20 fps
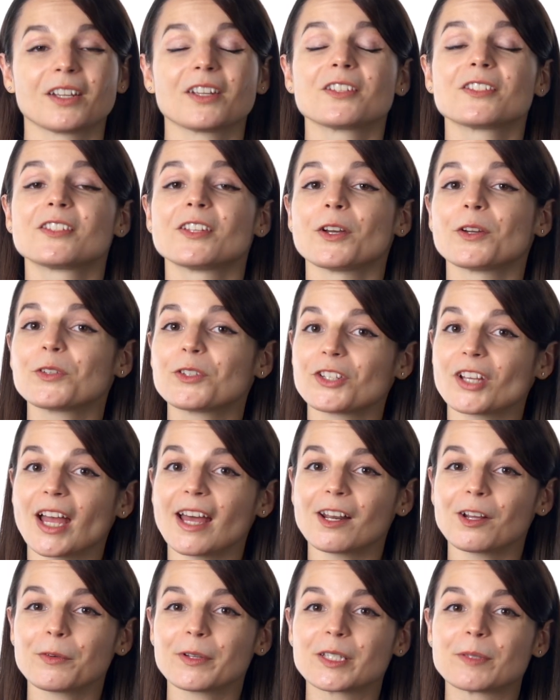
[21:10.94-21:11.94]
So
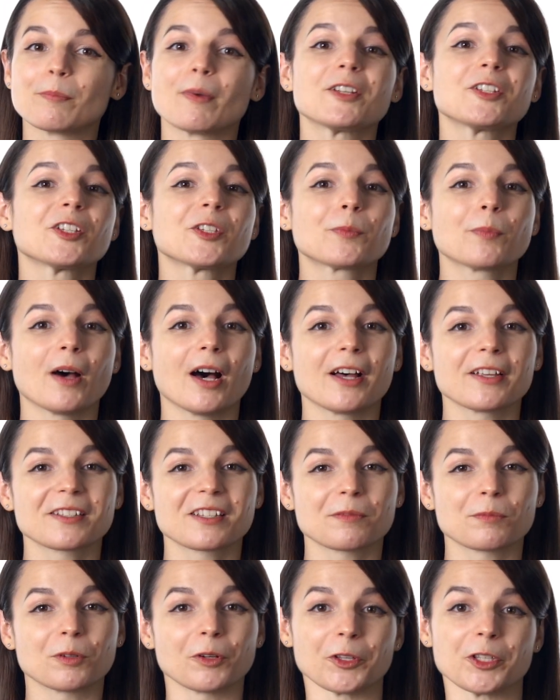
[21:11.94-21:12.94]
shadow as much as
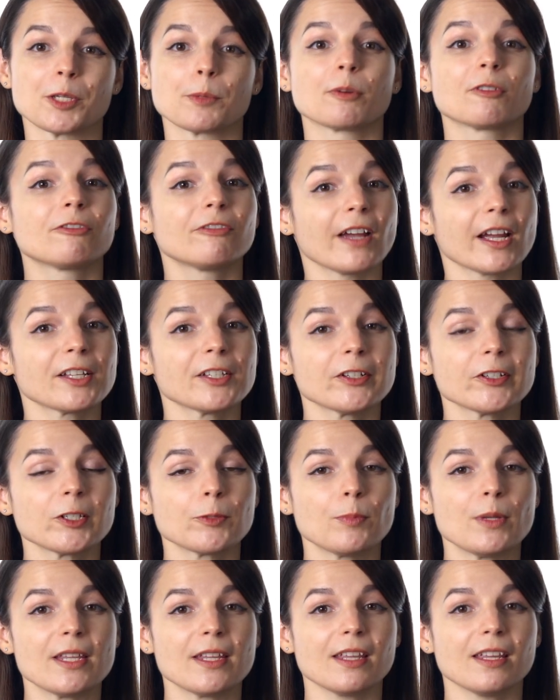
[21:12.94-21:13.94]
possible to perfect your
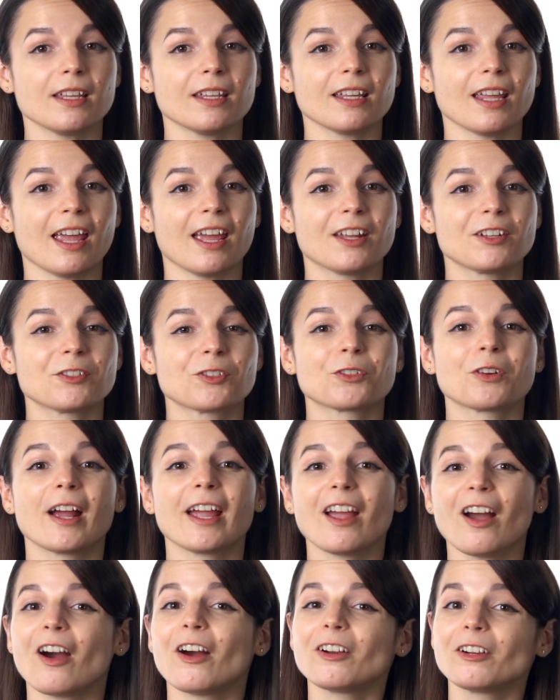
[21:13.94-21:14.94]
speaking and
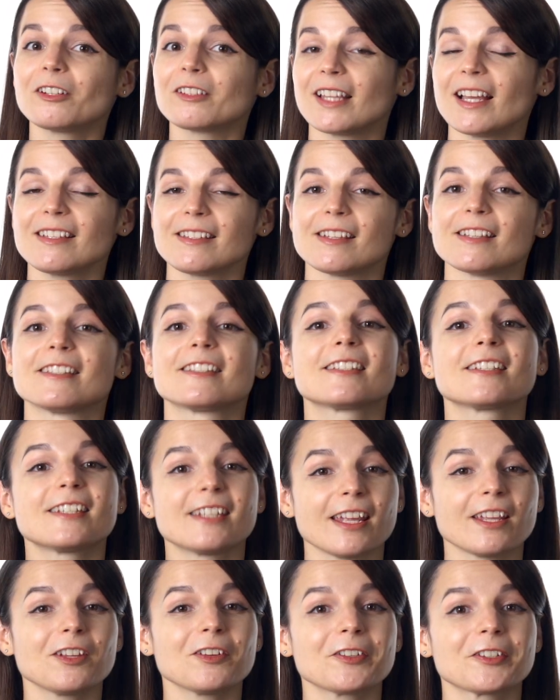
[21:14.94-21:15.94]
try harder lessons to
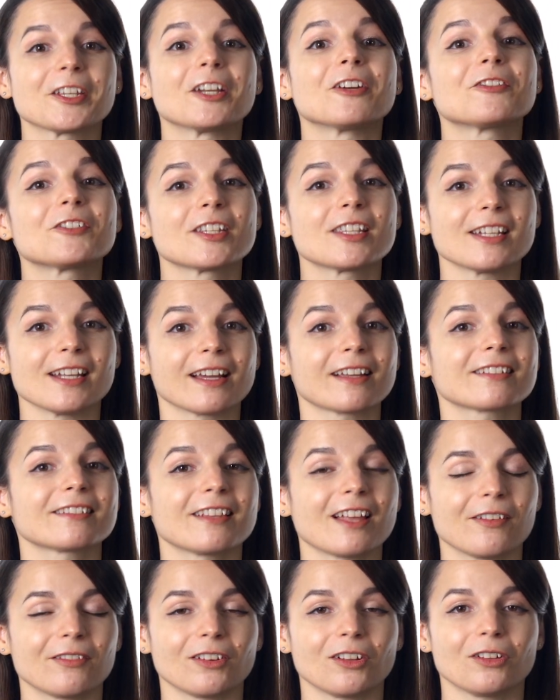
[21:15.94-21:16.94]
take yourself to the next
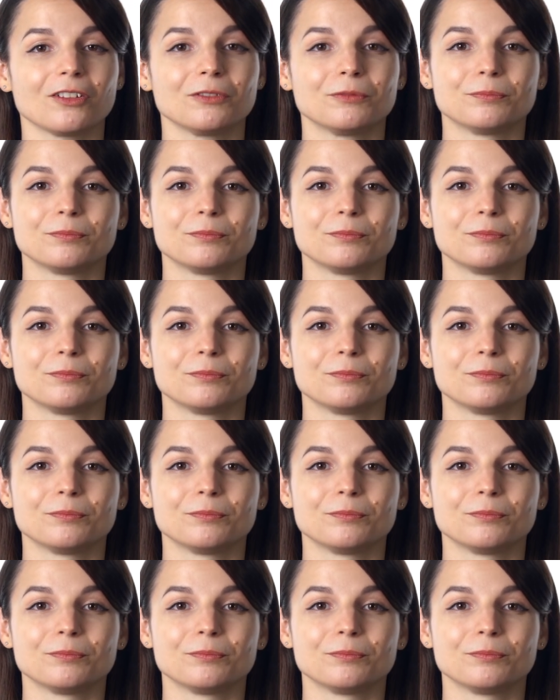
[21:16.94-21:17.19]
level.